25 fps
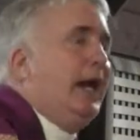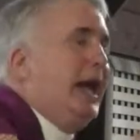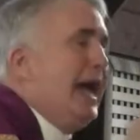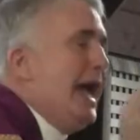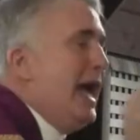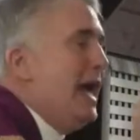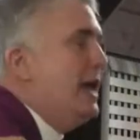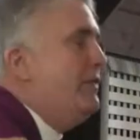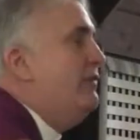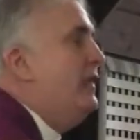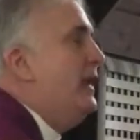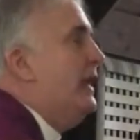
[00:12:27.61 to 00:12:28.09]

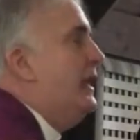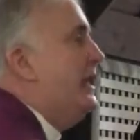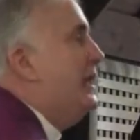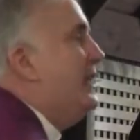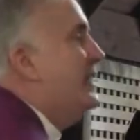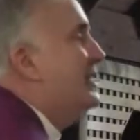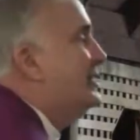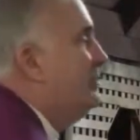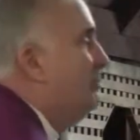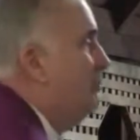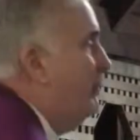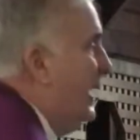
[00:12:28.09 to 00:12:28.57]
Advent
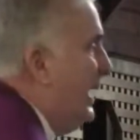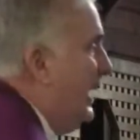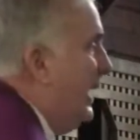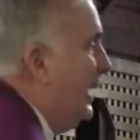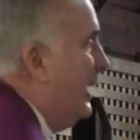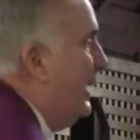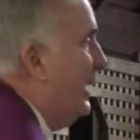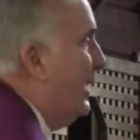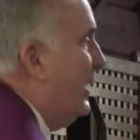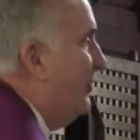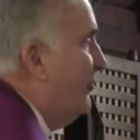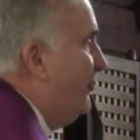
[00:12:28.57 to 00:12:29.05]
is
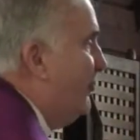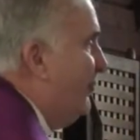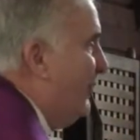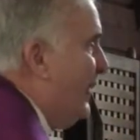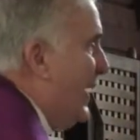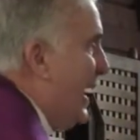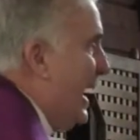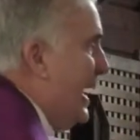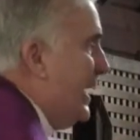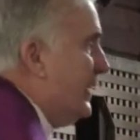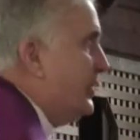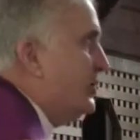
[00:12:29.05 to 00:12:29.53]
meant, in
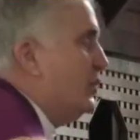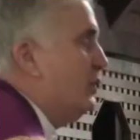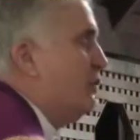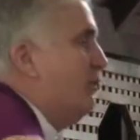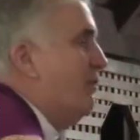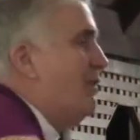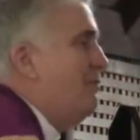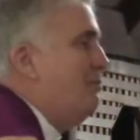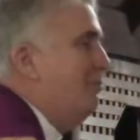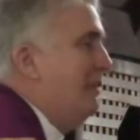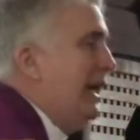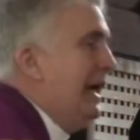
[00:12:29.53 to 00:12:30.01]
fact,
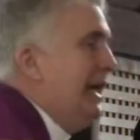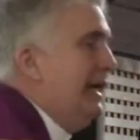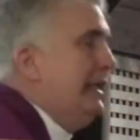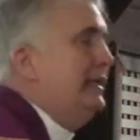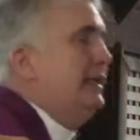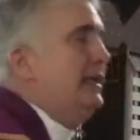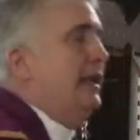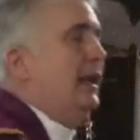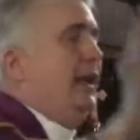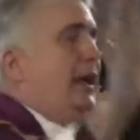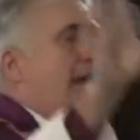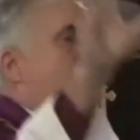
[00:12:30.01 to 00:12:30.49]
to
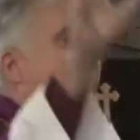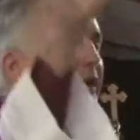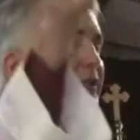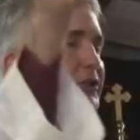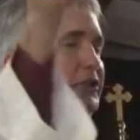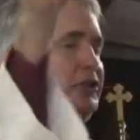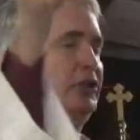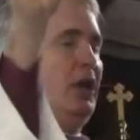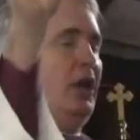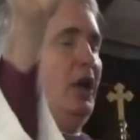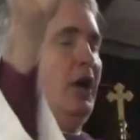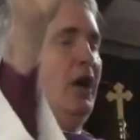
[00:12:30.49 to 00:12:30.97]
remind
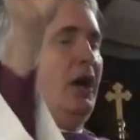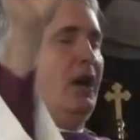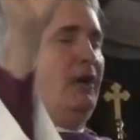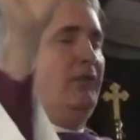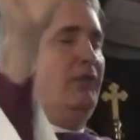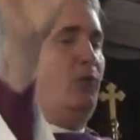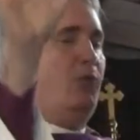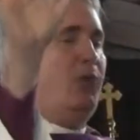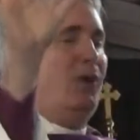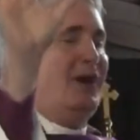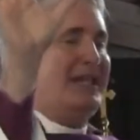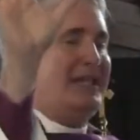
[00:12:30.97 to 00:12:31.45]
us
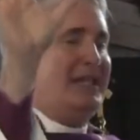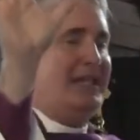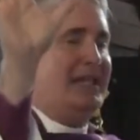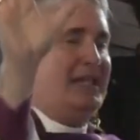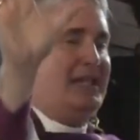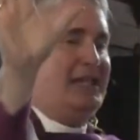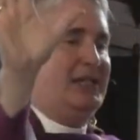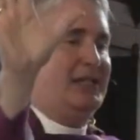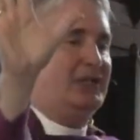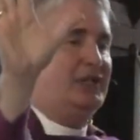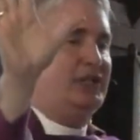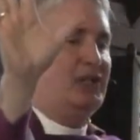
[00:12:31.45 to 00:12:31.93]
of what
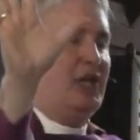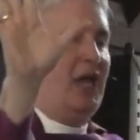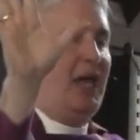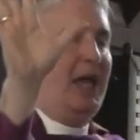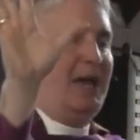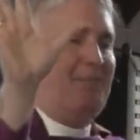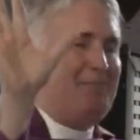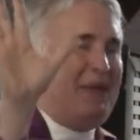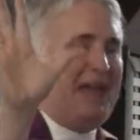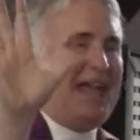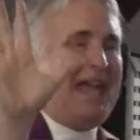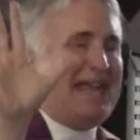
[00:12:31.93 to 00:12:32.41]
is
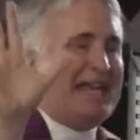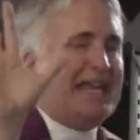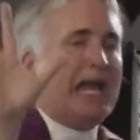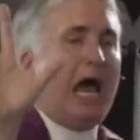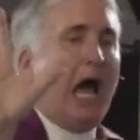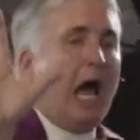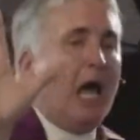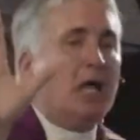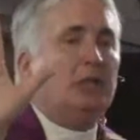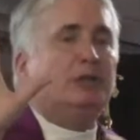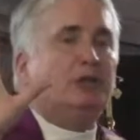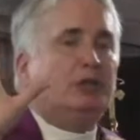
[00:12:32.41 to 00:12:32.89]

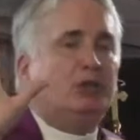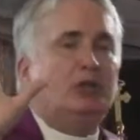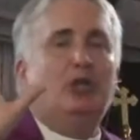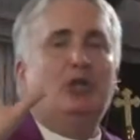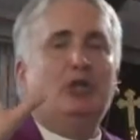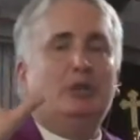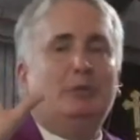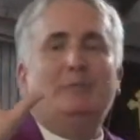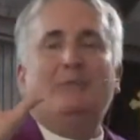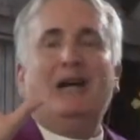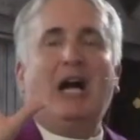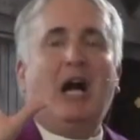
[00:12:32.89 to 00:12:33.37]

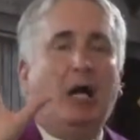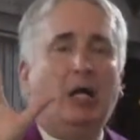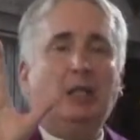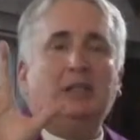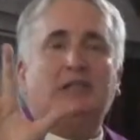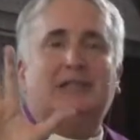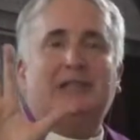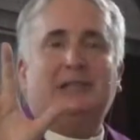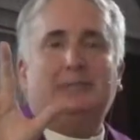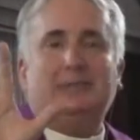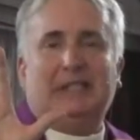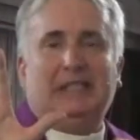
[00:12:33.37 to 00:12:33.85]

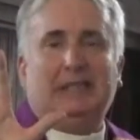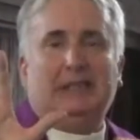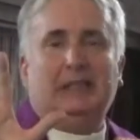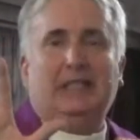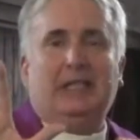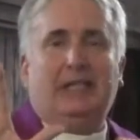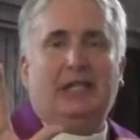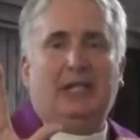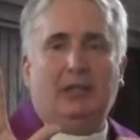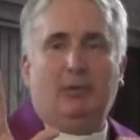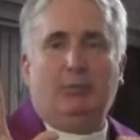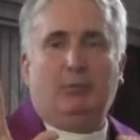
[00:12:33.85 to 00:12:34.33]

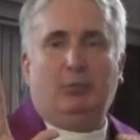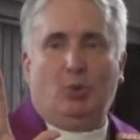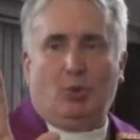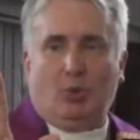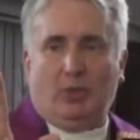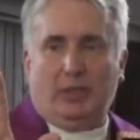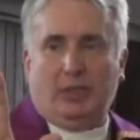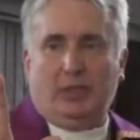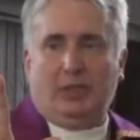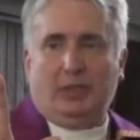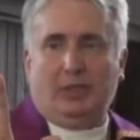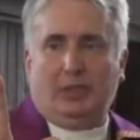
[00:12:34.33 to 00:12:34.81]
ultimately
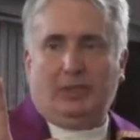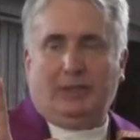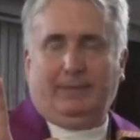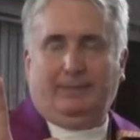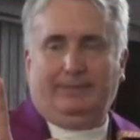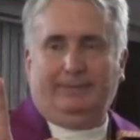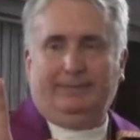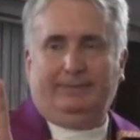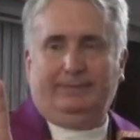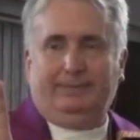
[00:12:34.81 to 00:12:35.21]
important.